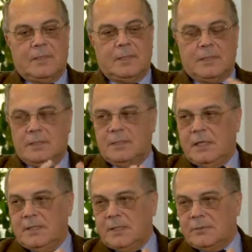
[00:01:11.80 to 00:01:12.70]
in an
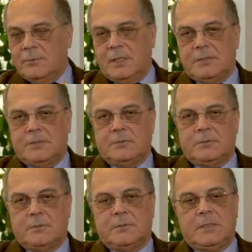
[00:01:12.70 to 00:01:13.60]
indirect way, so
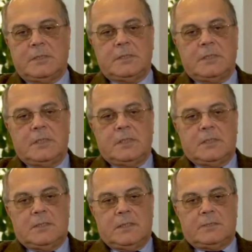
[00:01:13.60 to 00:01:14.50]
to speak,
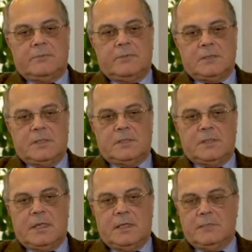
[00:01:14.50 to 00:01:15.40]
that obviously
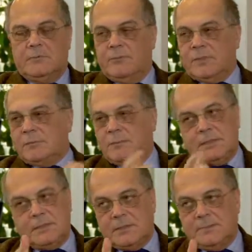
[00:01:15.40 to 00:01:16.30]
they had
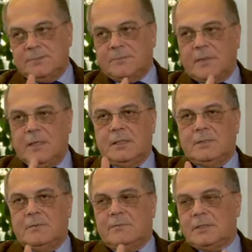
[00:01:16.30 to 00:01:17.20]
investments,
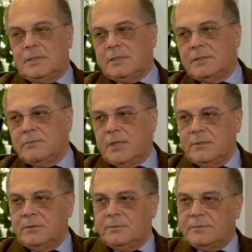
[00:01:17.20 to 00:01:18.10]
and obviously the
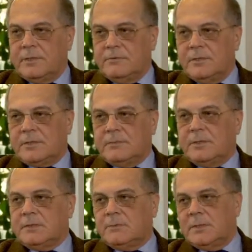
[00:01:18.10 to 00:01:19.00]
value of the
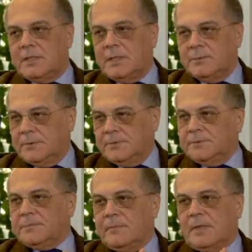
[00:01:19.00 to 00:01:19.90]
investments went down.
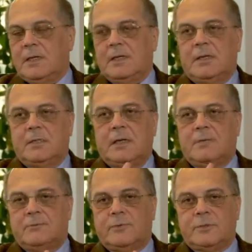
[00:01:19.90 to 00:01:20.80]

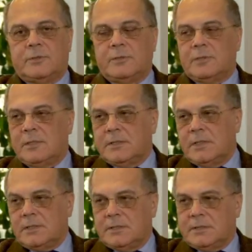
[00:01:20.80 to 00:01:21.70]
Now, fortunately,
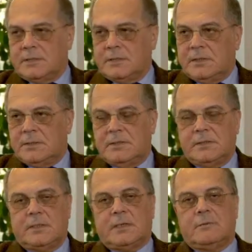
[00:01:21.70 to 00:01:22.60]
that is
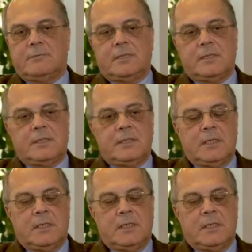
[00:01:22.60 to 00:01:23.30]
recovering.